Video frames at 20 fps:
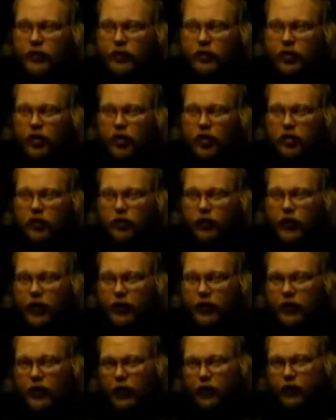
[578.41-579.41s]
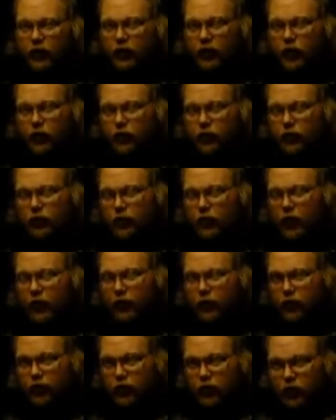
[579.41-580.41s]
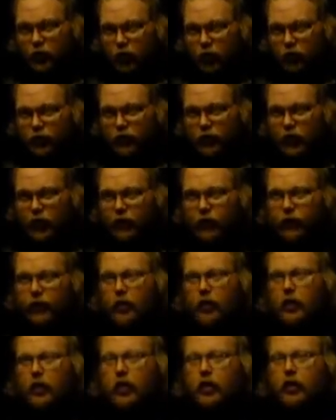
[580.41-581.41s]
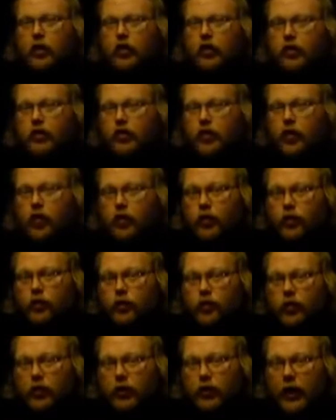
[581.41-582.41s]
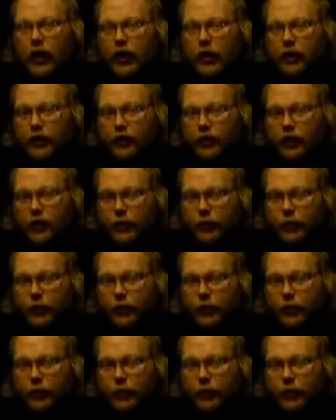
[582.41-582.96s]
It's hard to find. You have to go through a lot of OTO stuff. You have to go through a lot of,